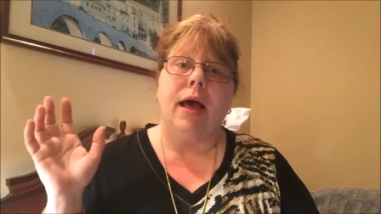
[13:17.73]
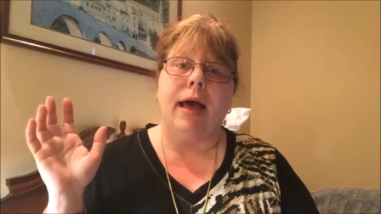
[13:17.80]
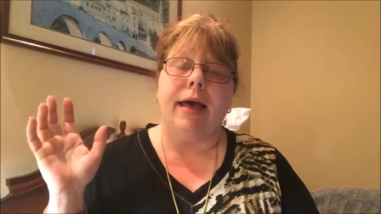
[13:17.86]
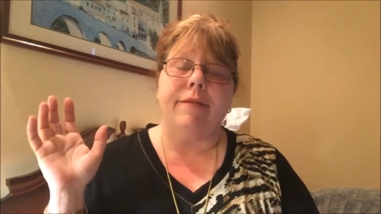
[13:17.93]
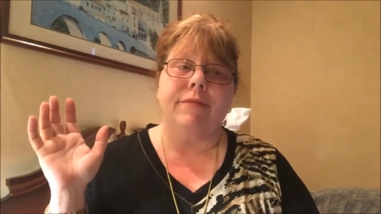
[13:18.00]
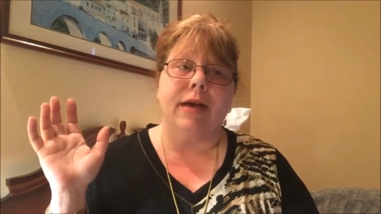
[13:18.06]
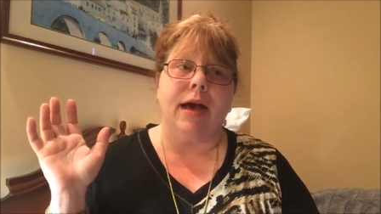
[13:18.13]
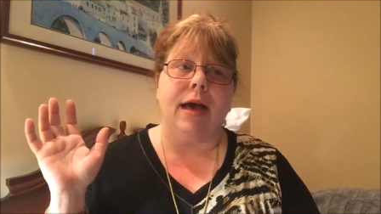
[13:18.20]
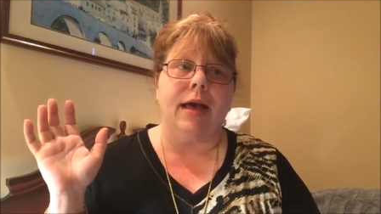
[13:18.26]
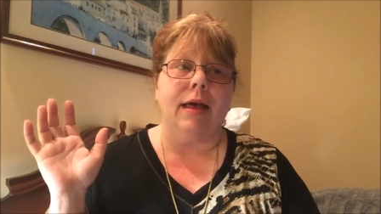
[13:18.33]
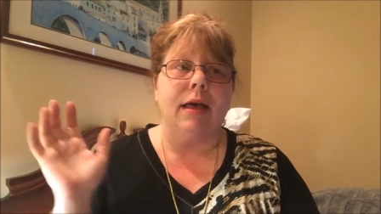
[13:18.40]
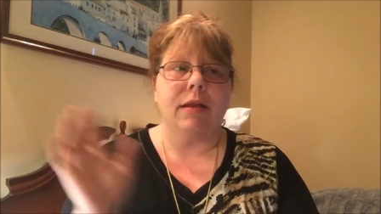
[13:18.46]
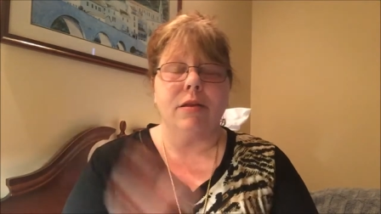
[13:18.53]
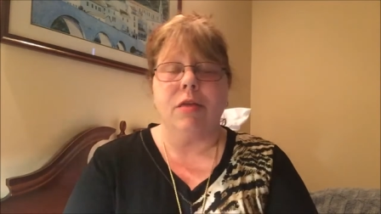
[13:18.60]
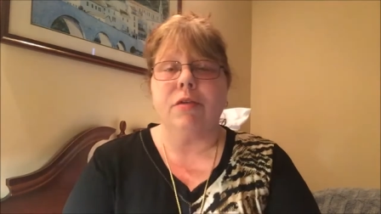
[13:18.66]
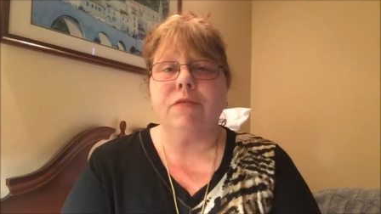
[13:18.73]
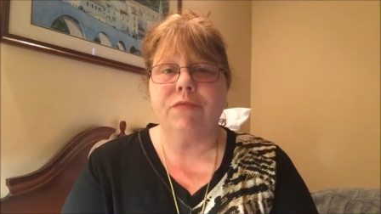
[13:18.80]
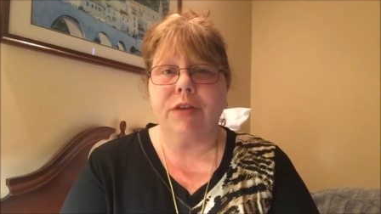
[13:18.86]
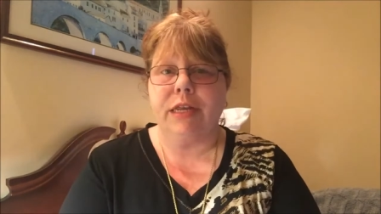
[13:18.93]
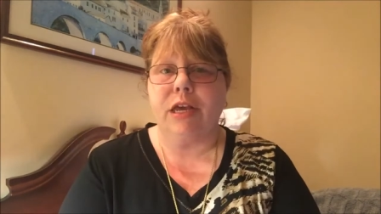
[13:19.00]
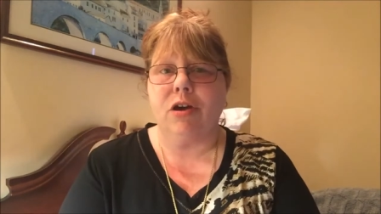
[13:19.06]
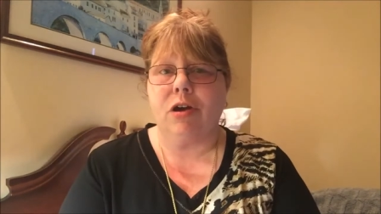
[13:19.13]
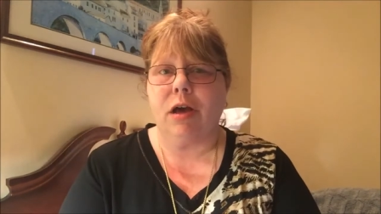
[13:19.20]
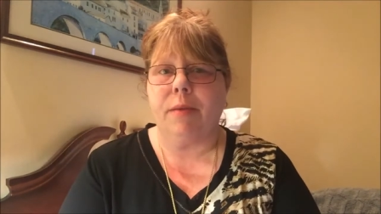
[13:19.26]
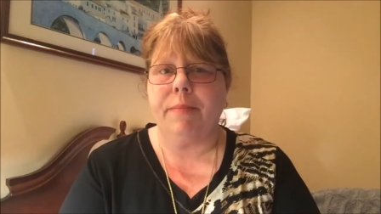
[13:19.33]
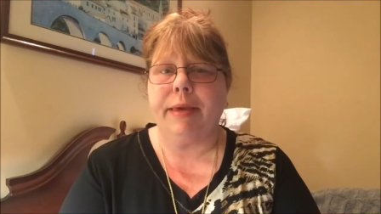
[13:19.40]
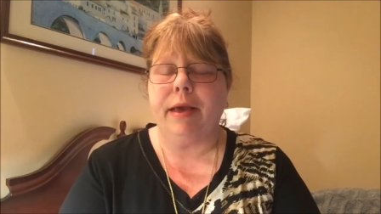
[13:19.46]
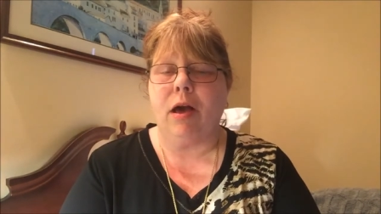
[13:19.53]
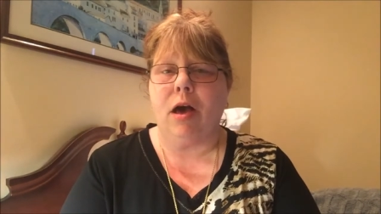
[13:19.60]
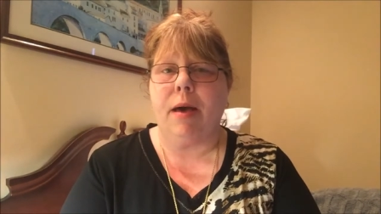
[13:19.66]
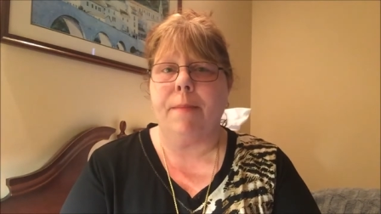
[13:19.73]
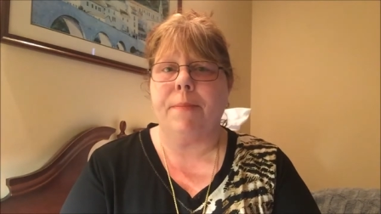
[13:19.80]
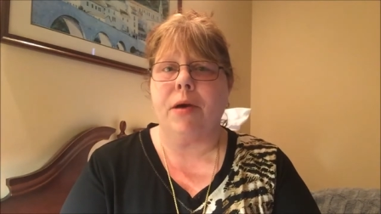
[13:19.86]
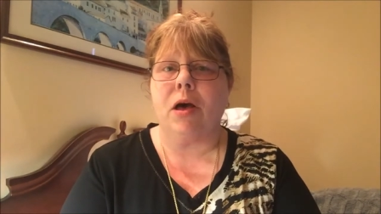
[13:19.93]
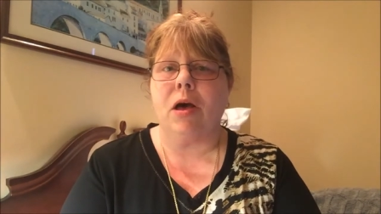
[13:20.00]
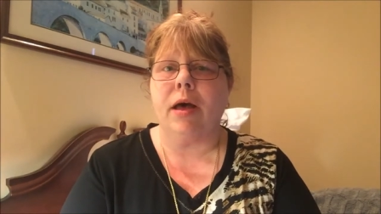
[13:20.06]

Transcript: I've got another video coming up